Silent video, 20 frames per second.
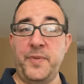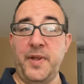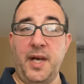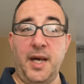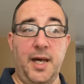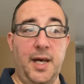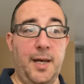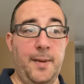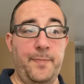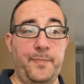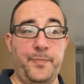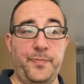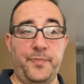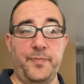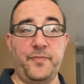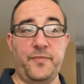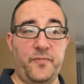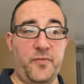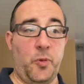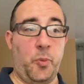From
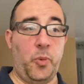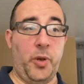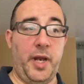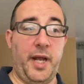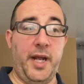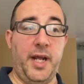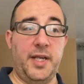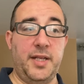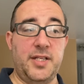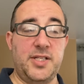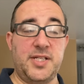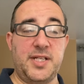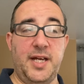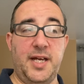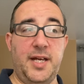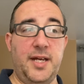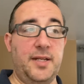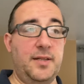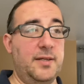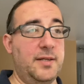what I
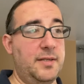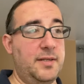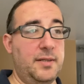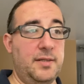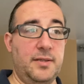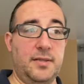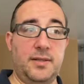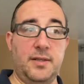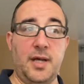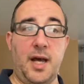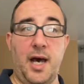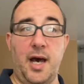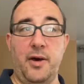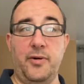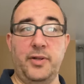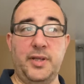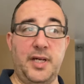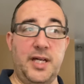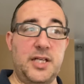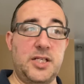understand, the
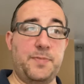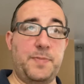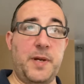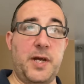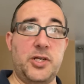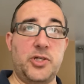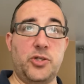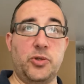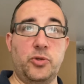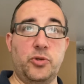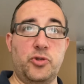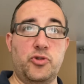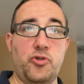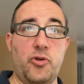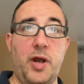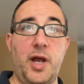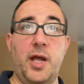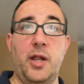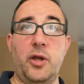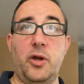holiday special
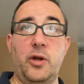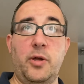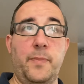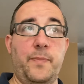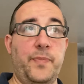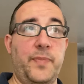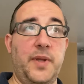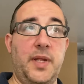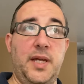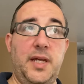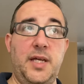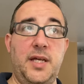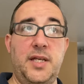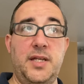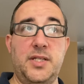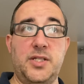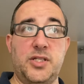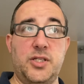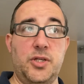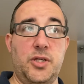trailer
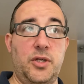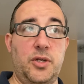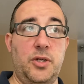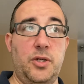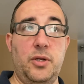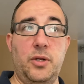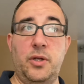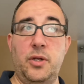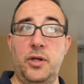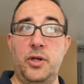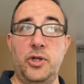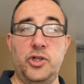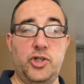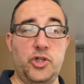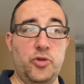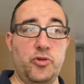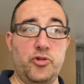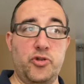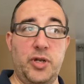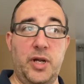is
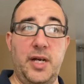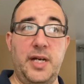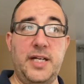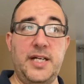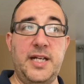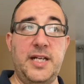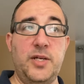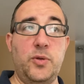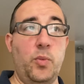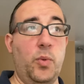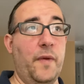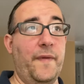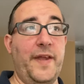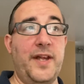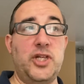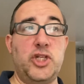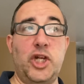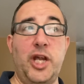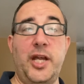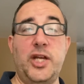Children in Need. Will
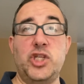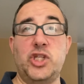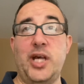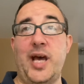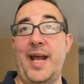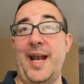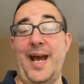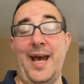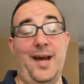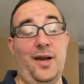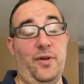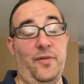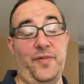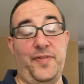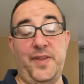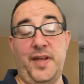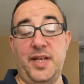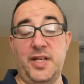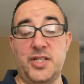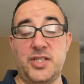they change that? I
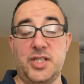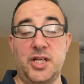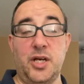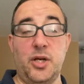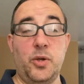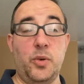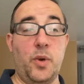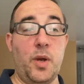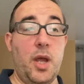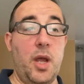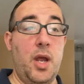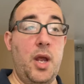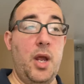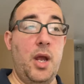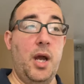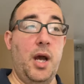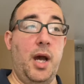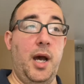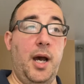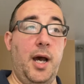don't think so.
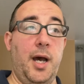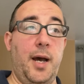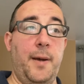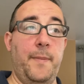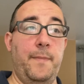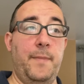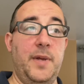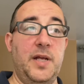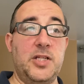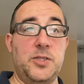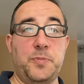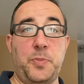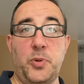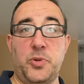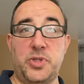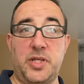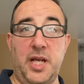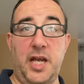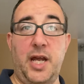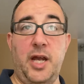It's
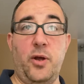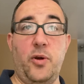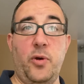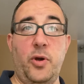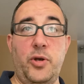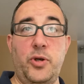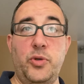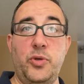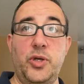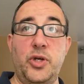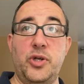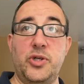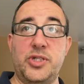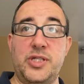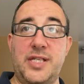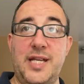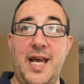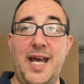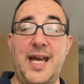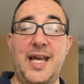supposed to air on New Year's
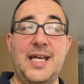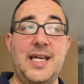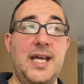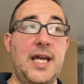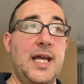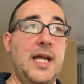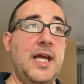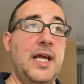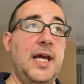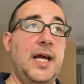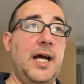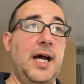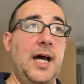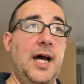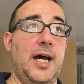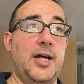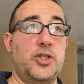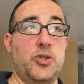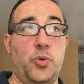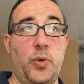Day
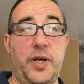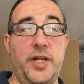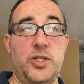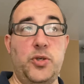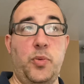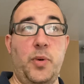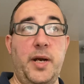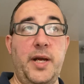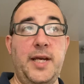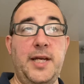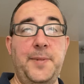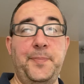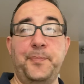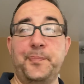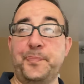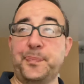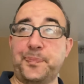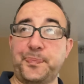2020.